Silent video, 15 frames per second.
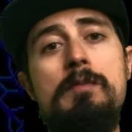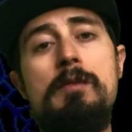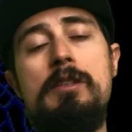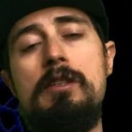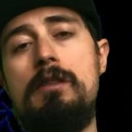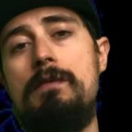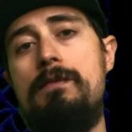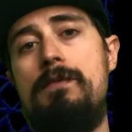to
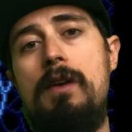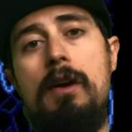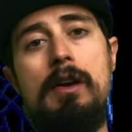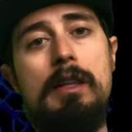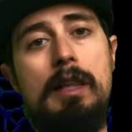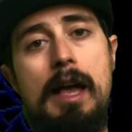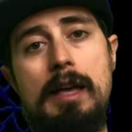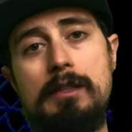the very
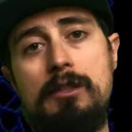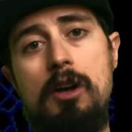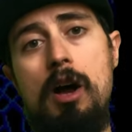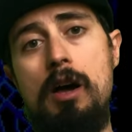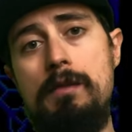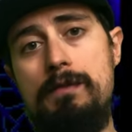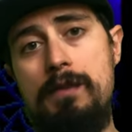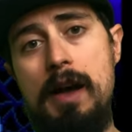last
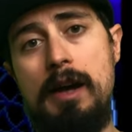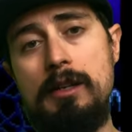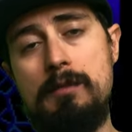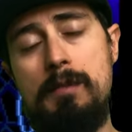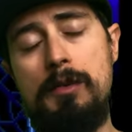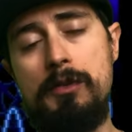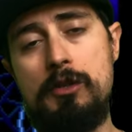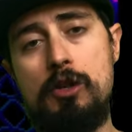odd fact
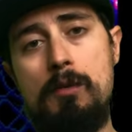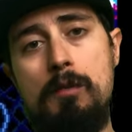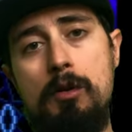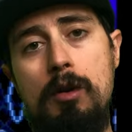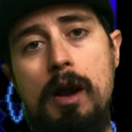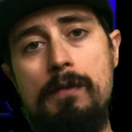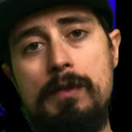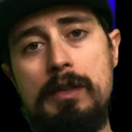about the
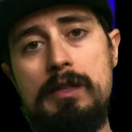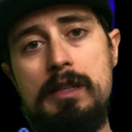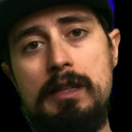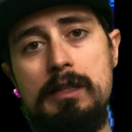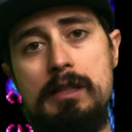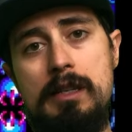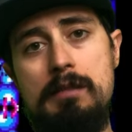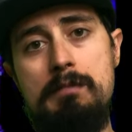
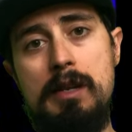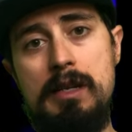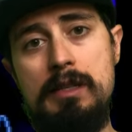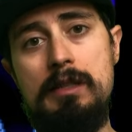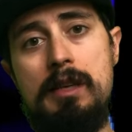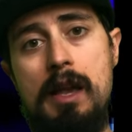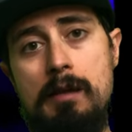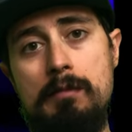TurboGrafx-16 Mini's
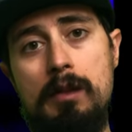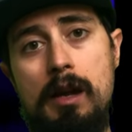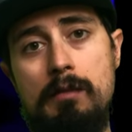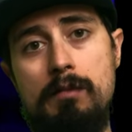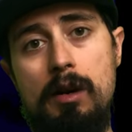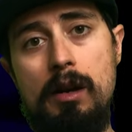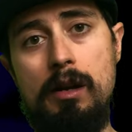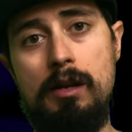game
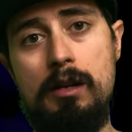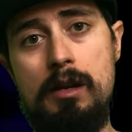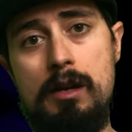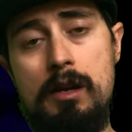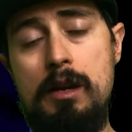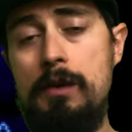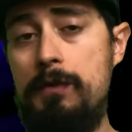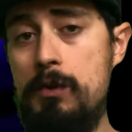library.
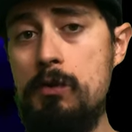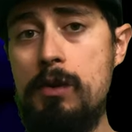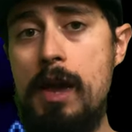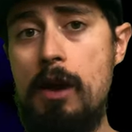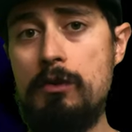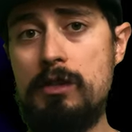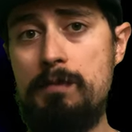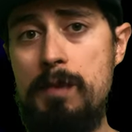If you
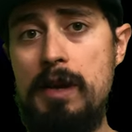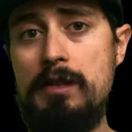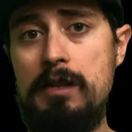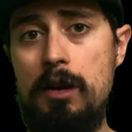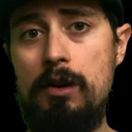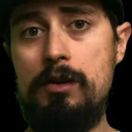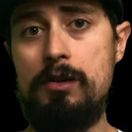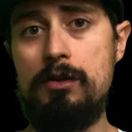count Space
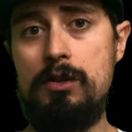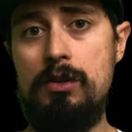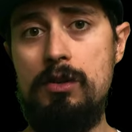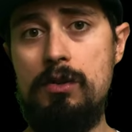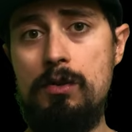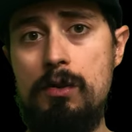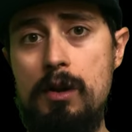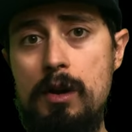Harrier
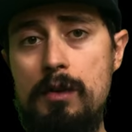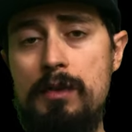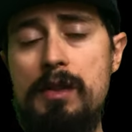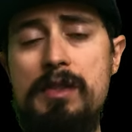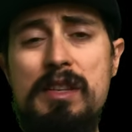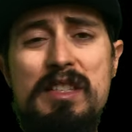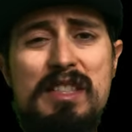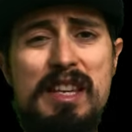2, then
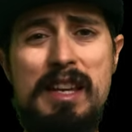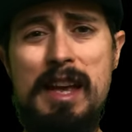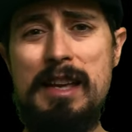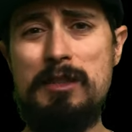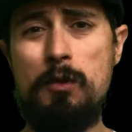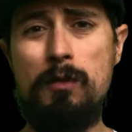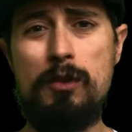this thing has over